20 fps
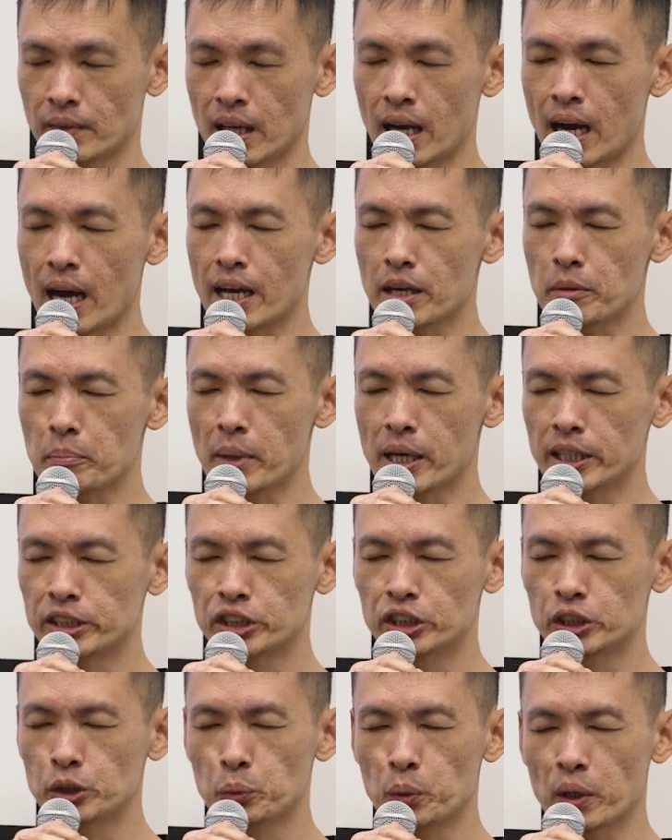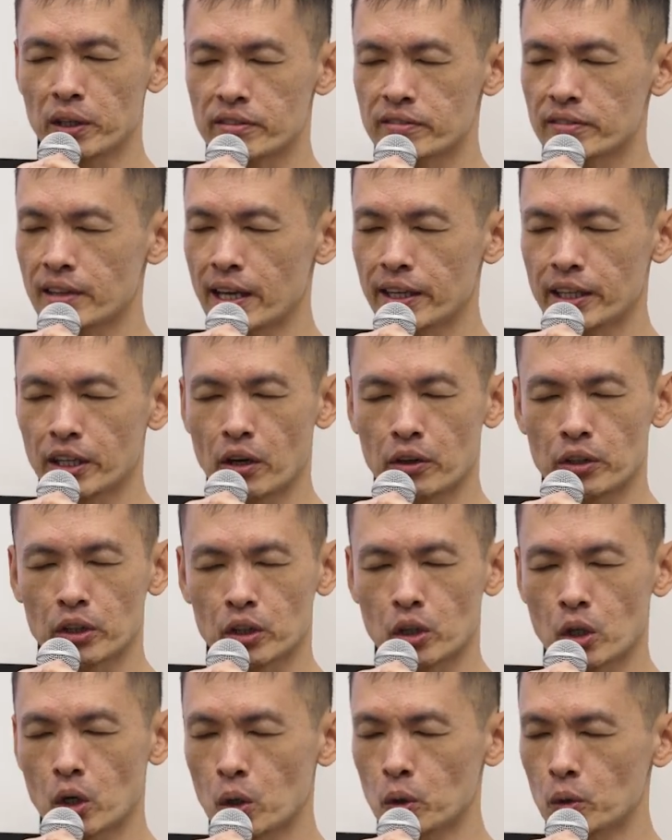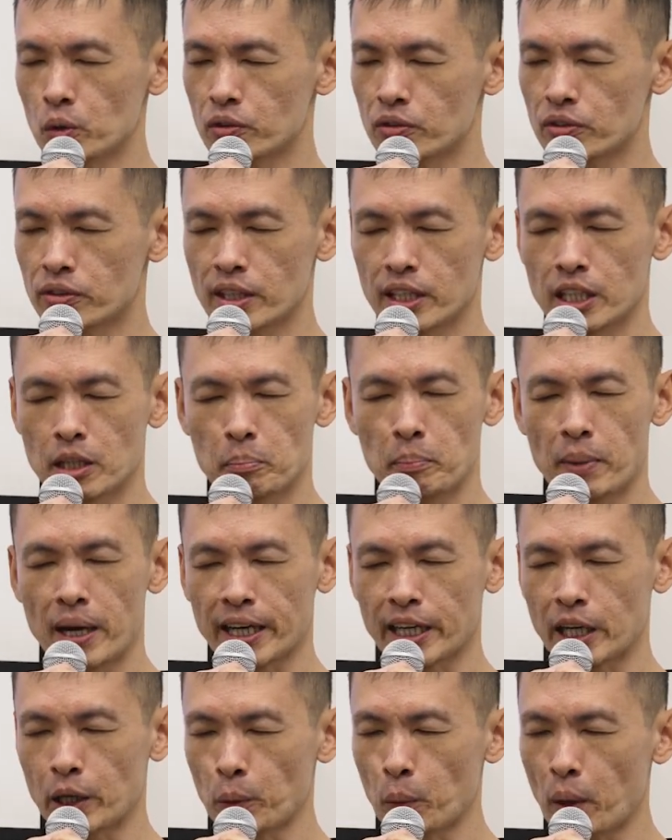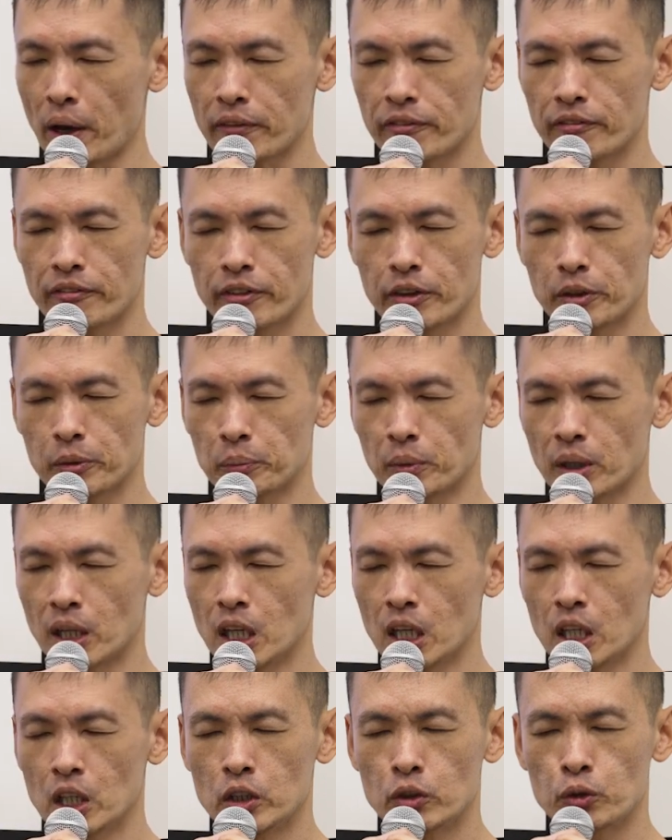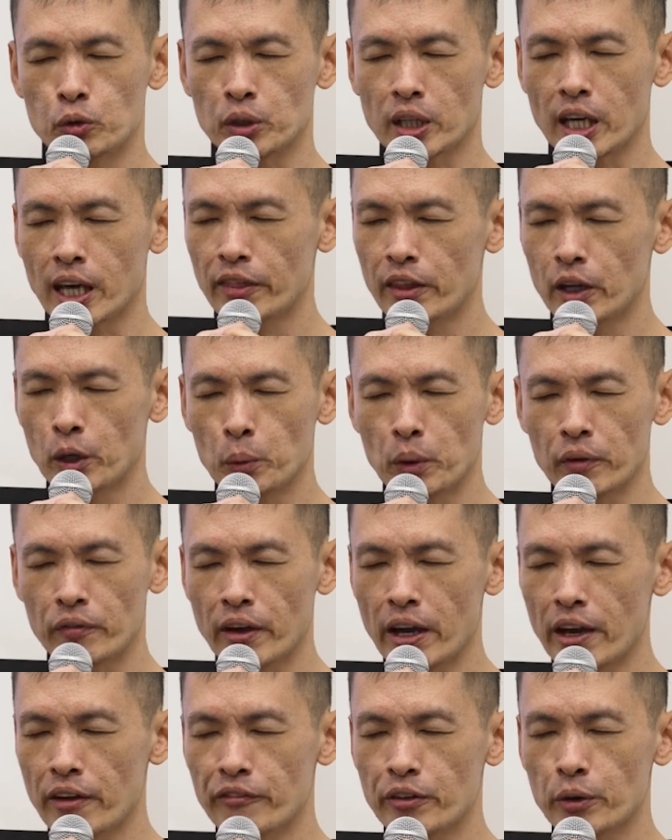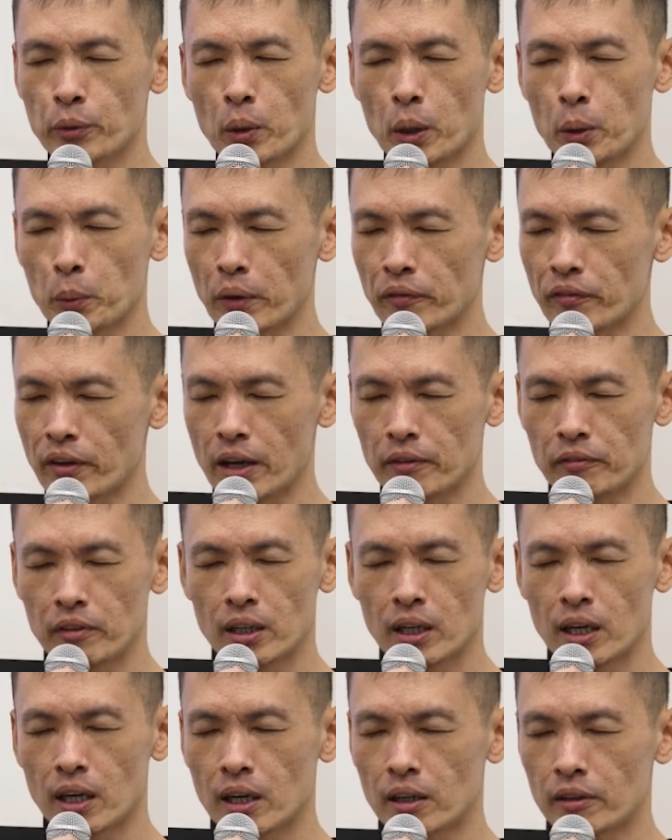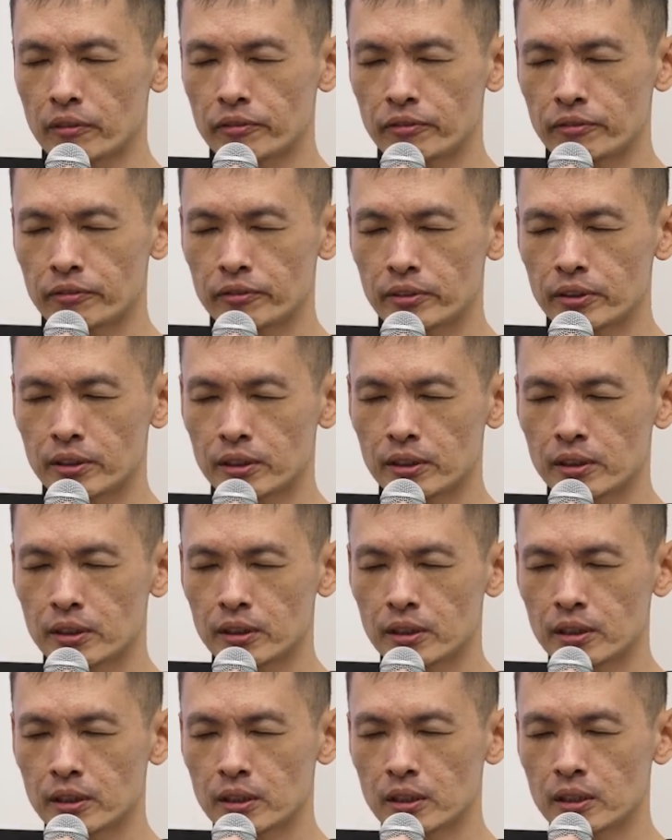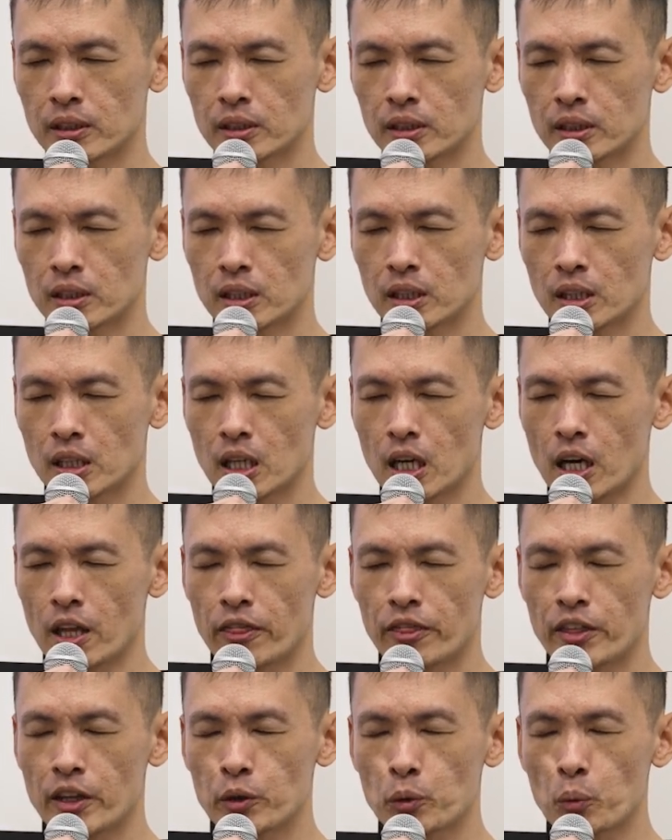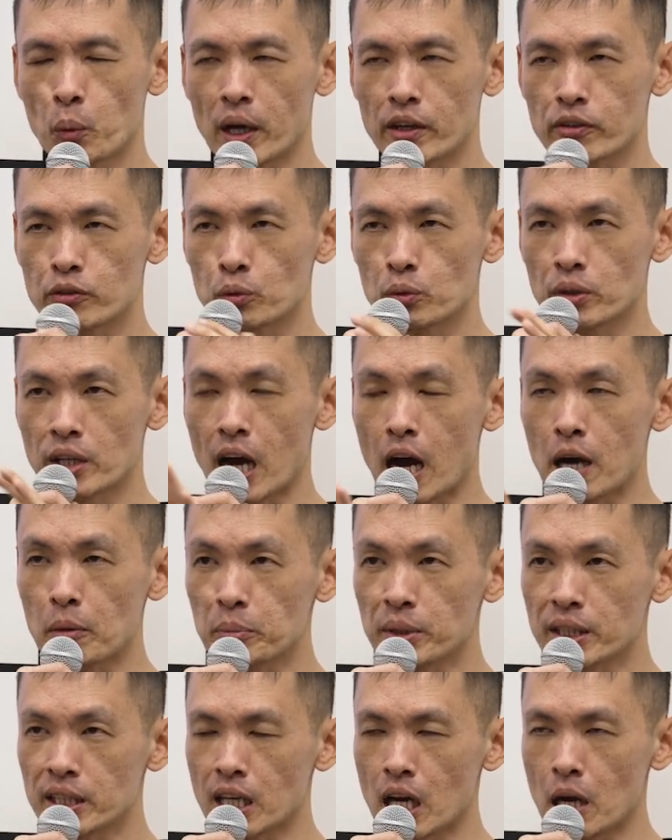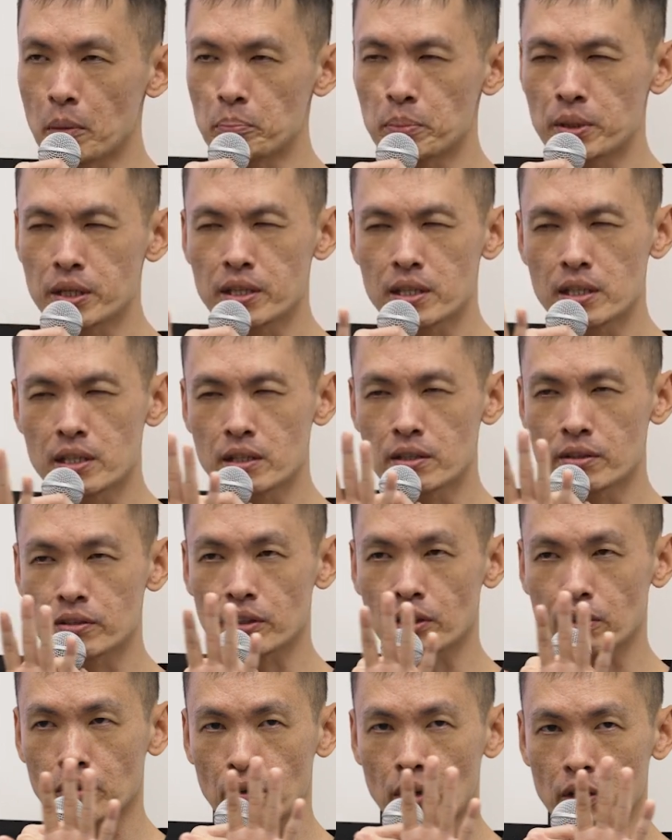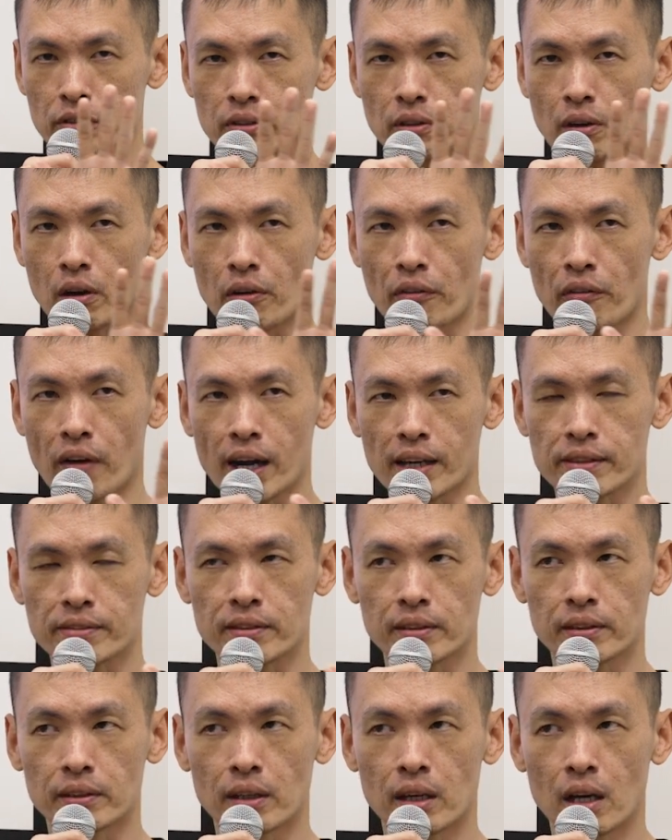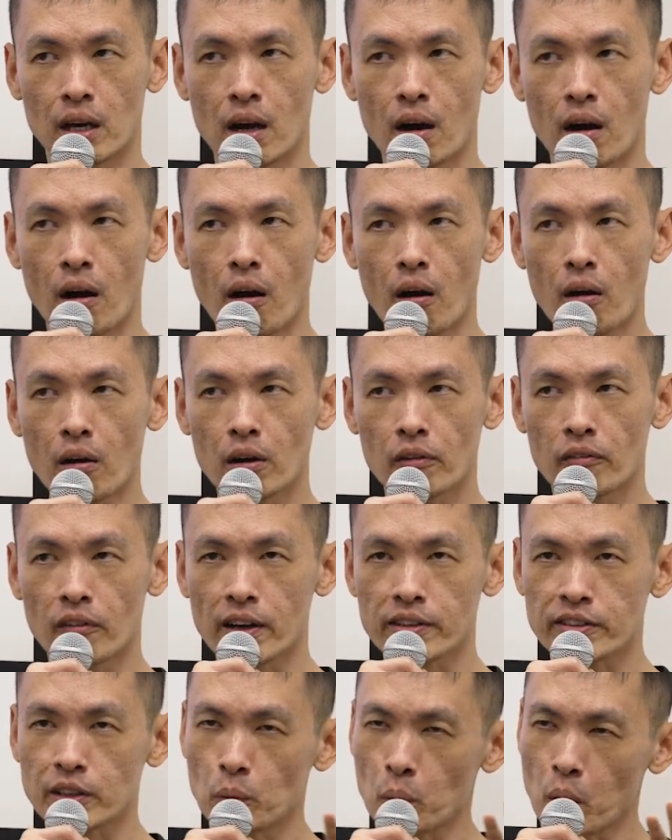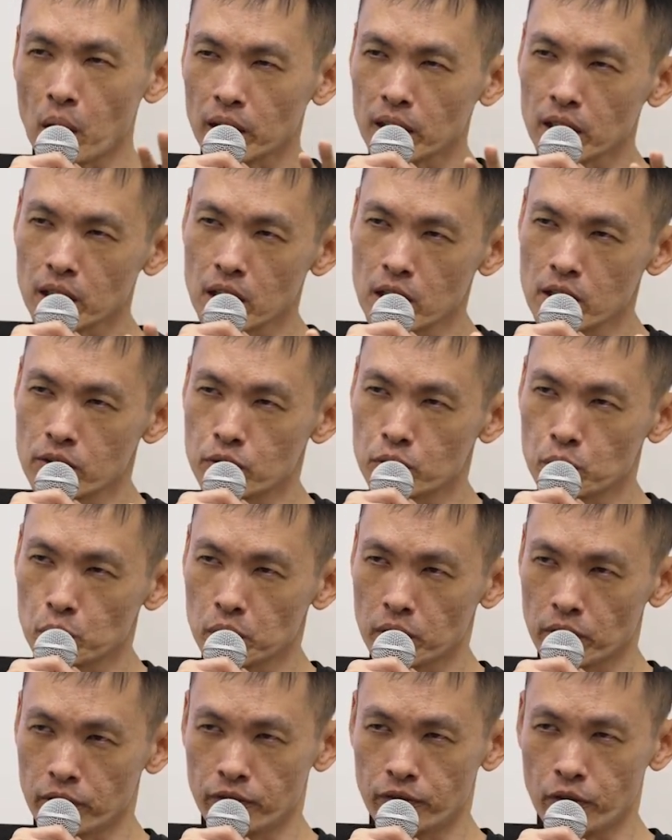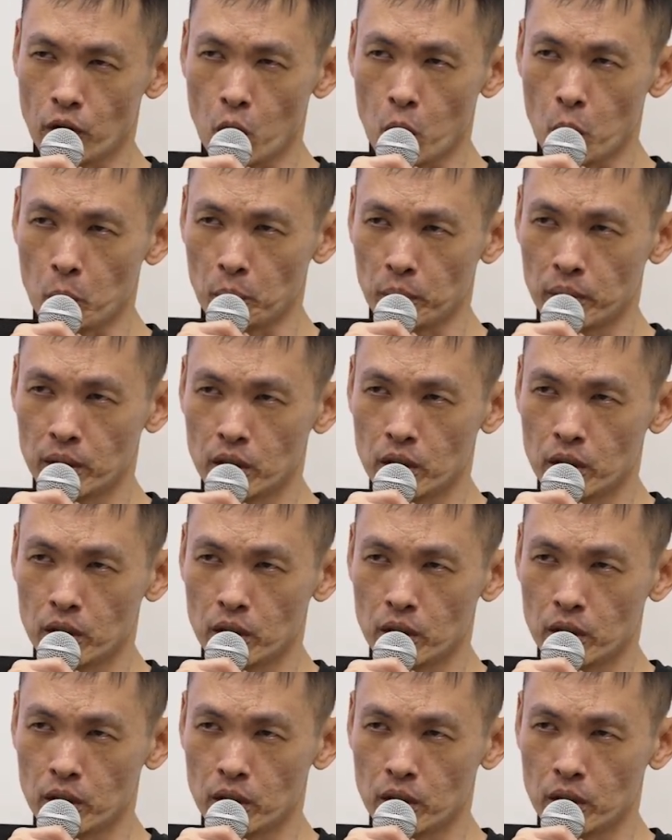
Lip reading: I imagine we are standing on the coast in a black and white film together with everyone we have ever loved. A thin white tsunami appears across the horizon. All of us are walking into the foam,